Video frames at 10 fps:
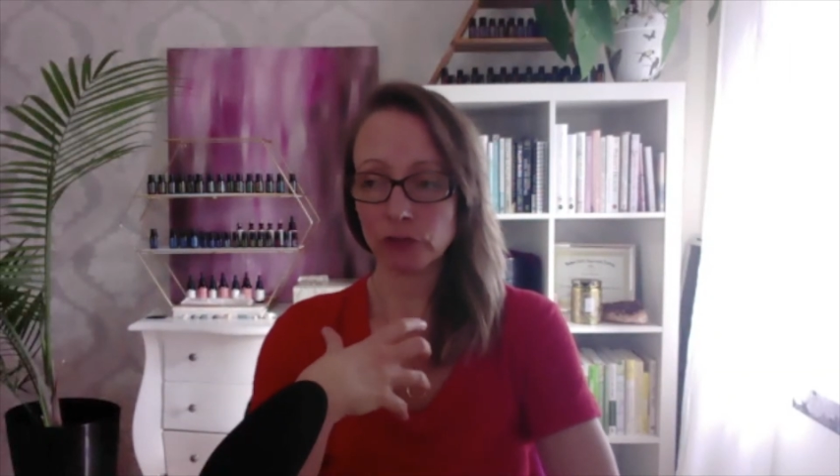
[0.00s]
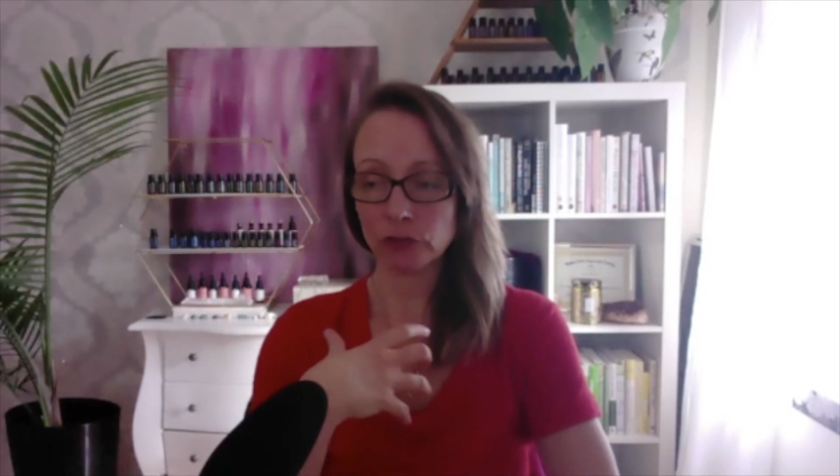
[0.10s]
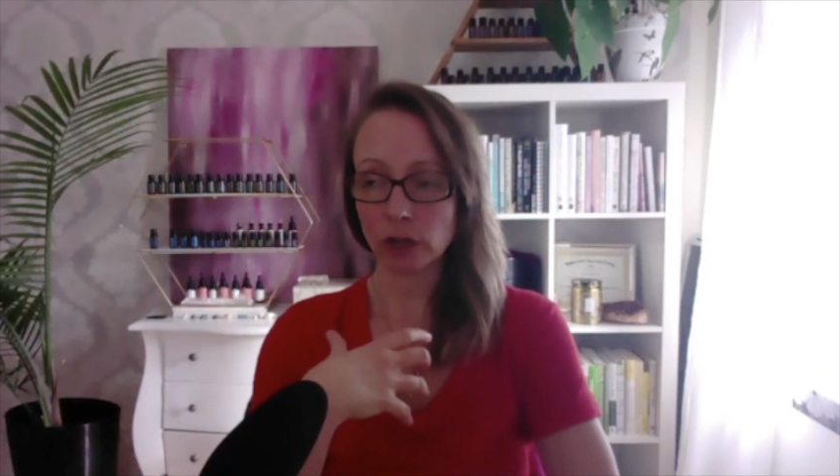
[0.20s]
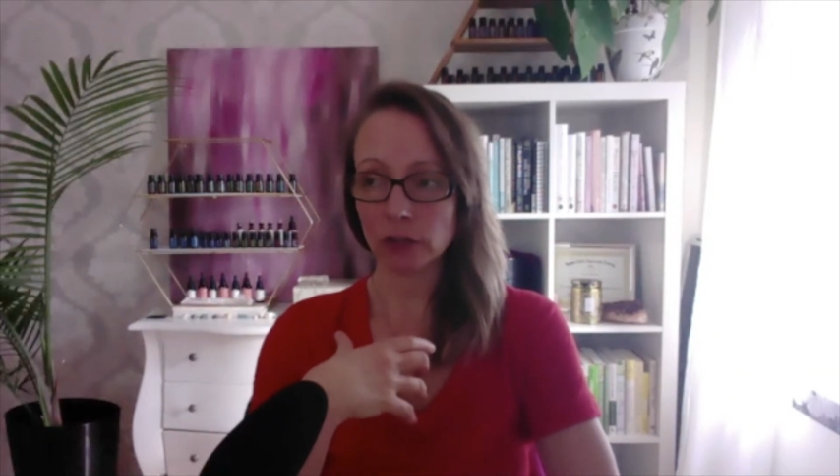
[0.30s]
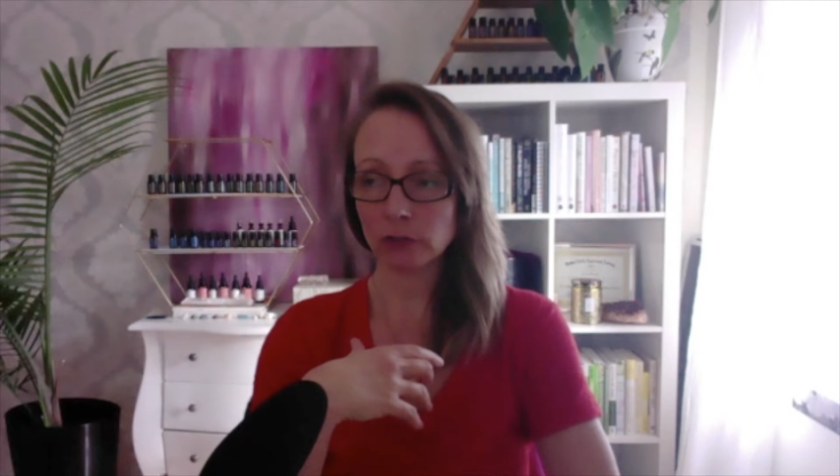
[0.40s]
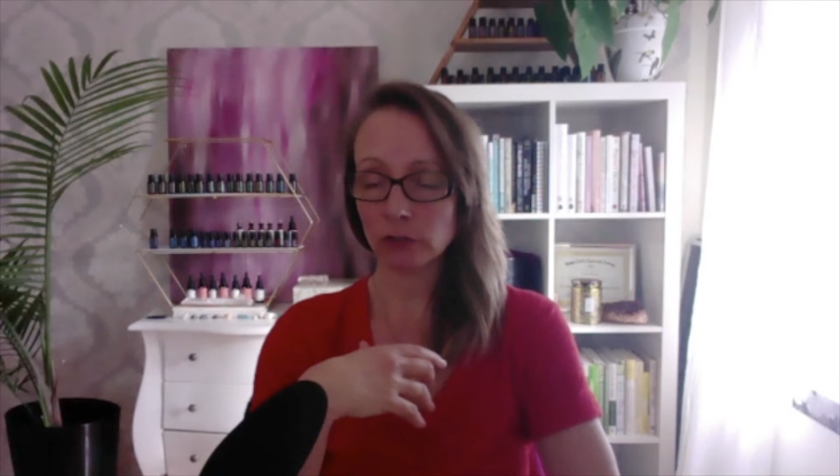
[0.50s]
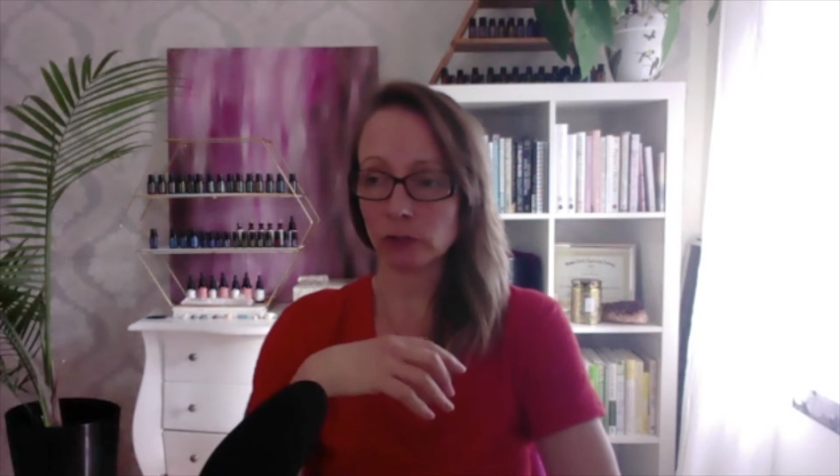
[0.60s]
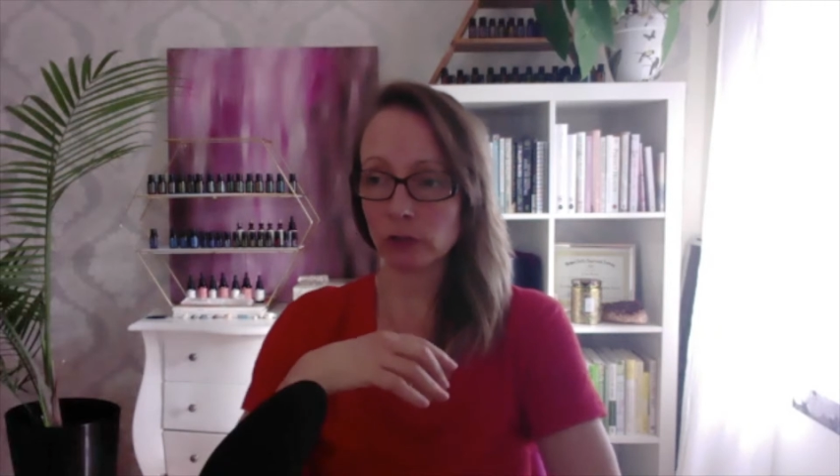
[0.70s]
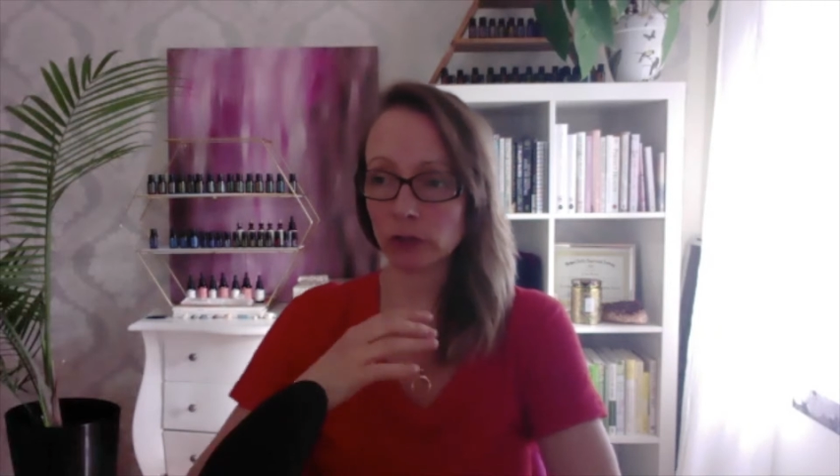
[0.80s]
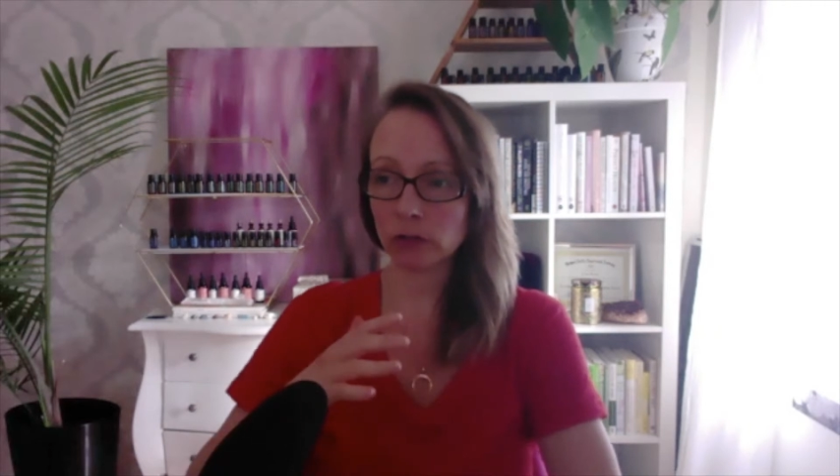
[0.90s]
start
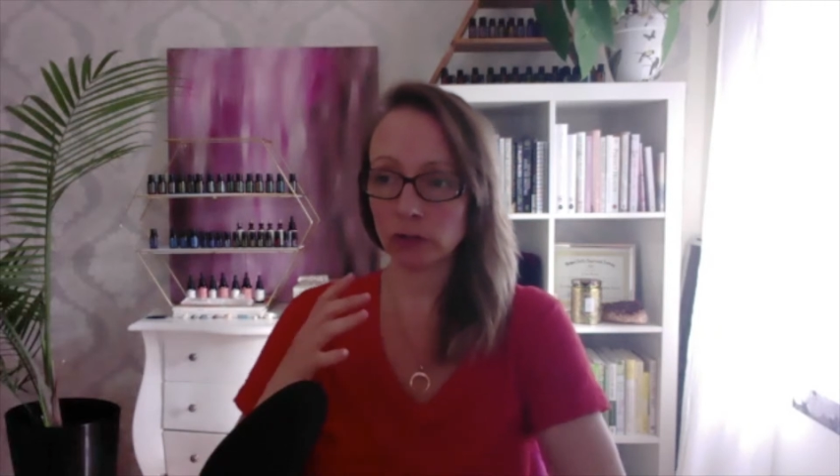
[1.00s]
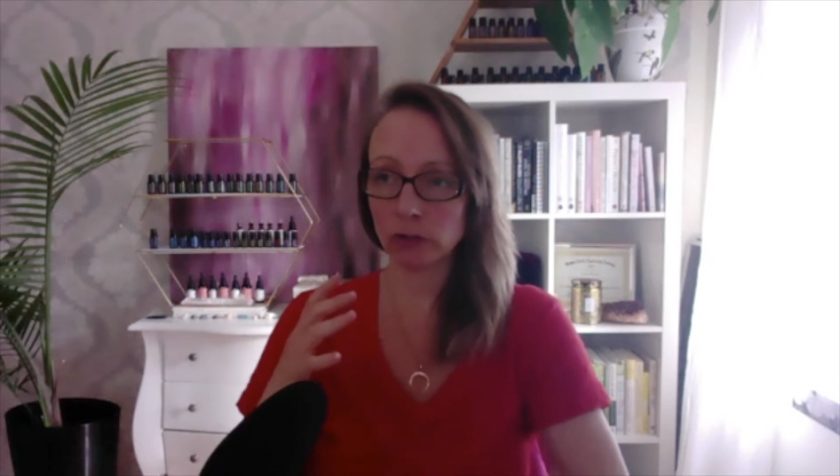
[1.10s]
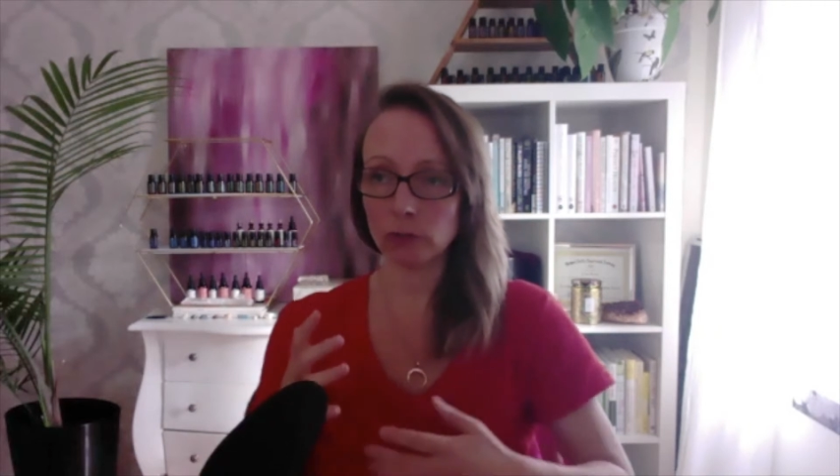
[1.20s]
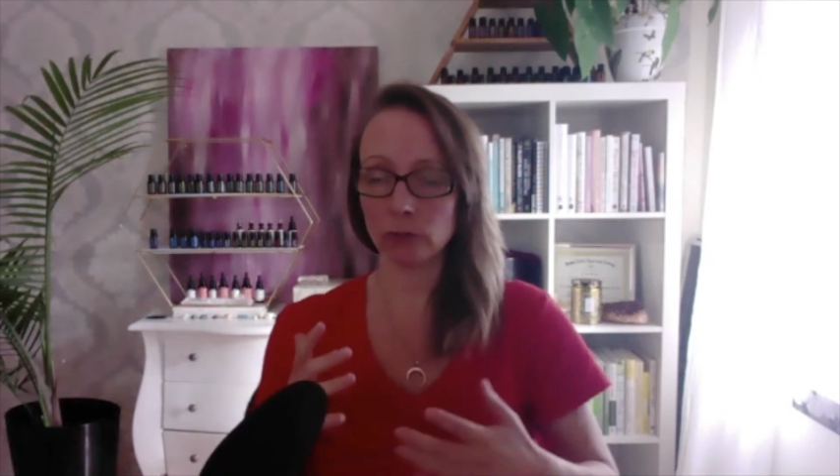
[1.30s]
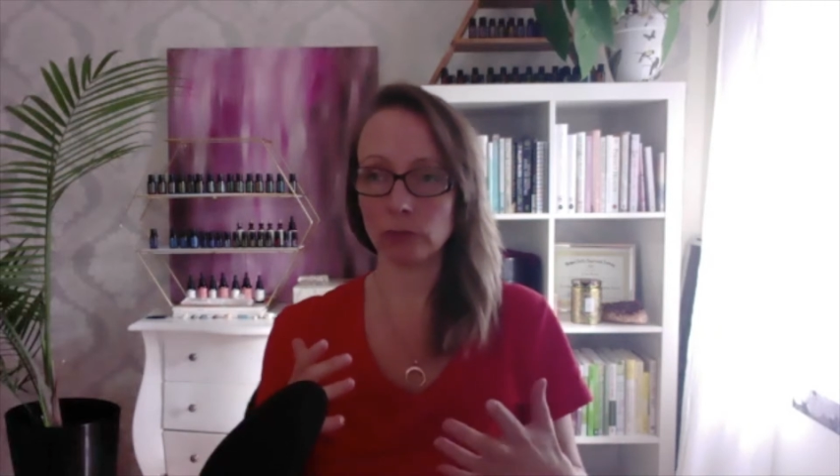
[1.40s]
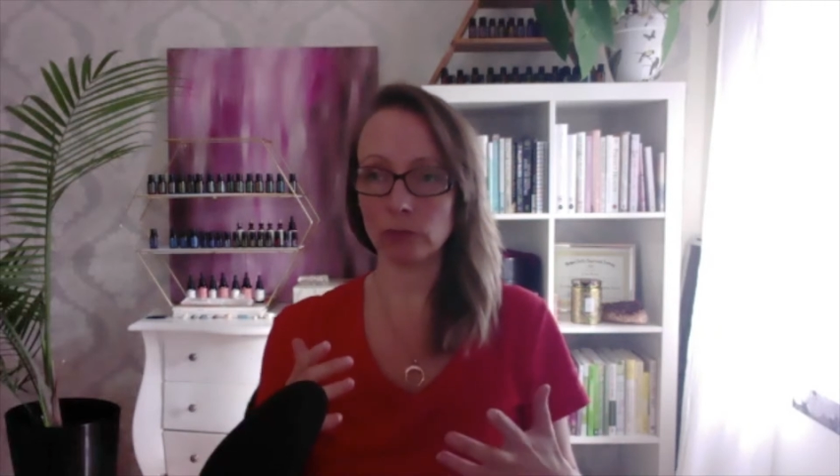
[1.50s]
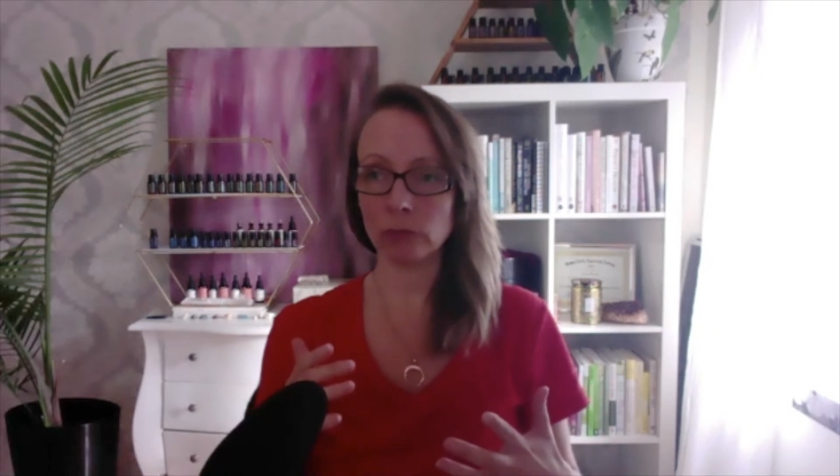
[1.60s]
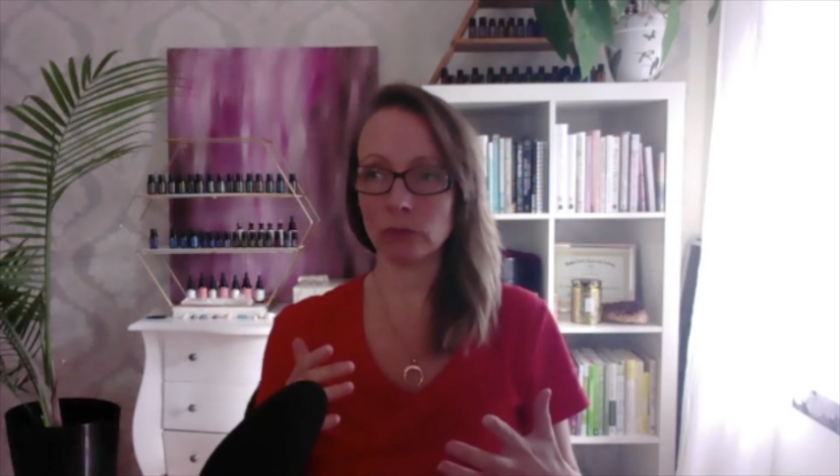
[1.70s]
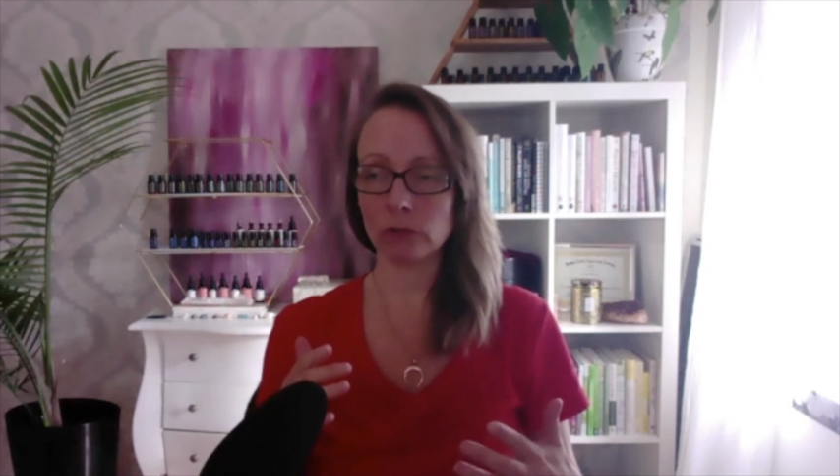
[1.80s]
to